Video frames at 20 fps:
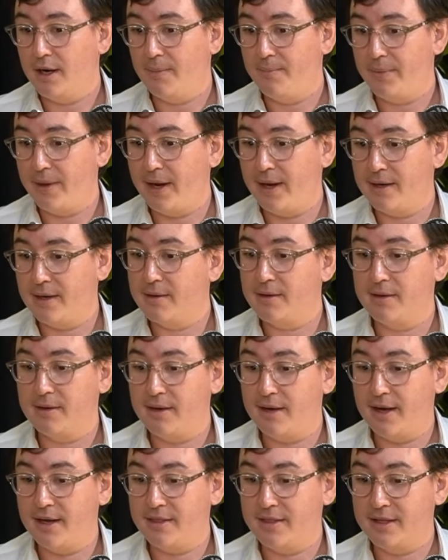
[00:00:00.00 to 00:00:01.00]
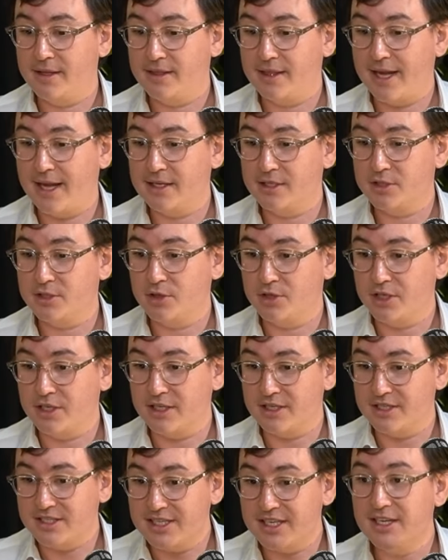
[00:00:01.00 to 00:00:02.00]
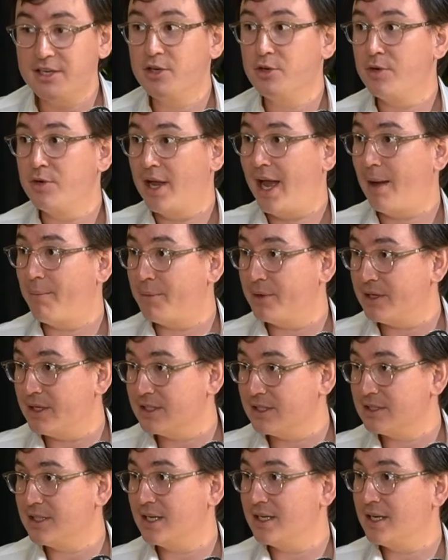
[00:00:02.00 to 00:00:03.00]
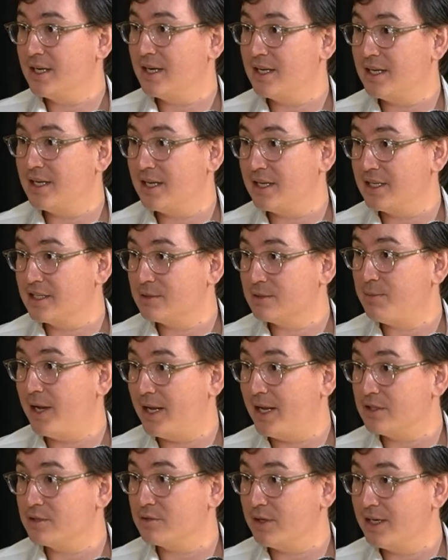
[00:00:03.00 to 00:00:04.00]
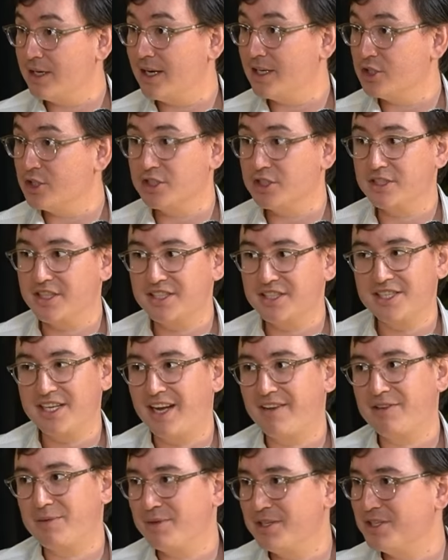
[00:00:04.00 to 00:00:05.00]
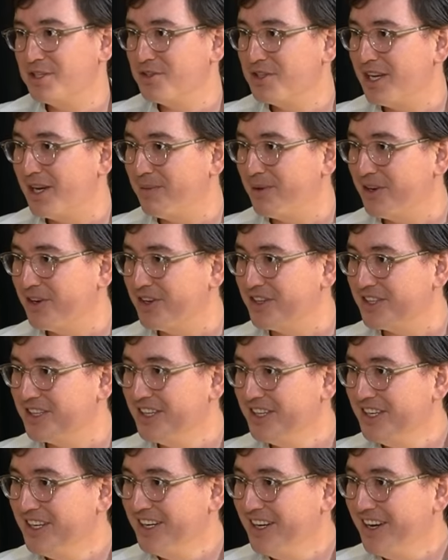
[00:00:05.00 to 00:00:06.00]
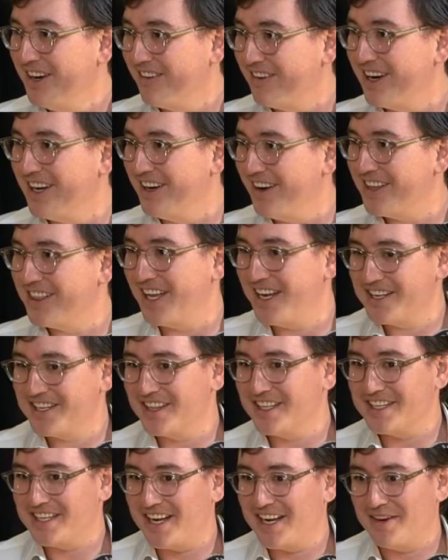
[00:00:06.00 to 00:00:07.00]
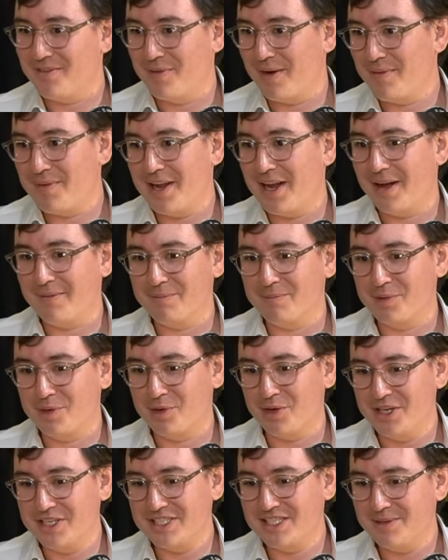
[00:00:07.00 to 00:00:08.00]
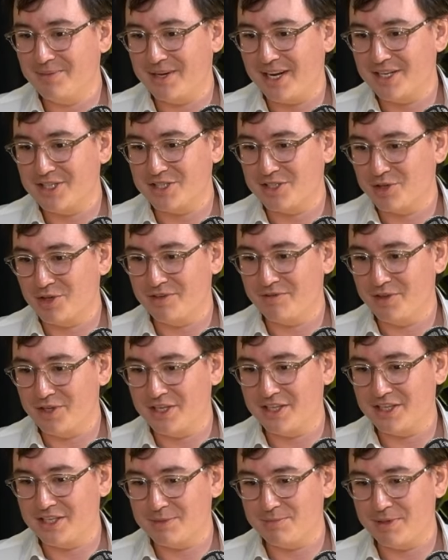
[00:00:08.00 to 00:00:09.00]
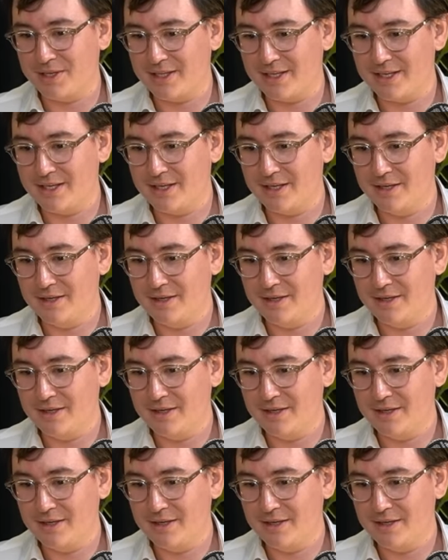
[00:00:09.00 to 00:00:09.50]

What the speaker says: And I think that's going to continue to happen as 1099 expands, right? And it just doesn't have to be so damn hard, right? At the end of the day, maybe I'm crazy, but I just sort of look at this being like,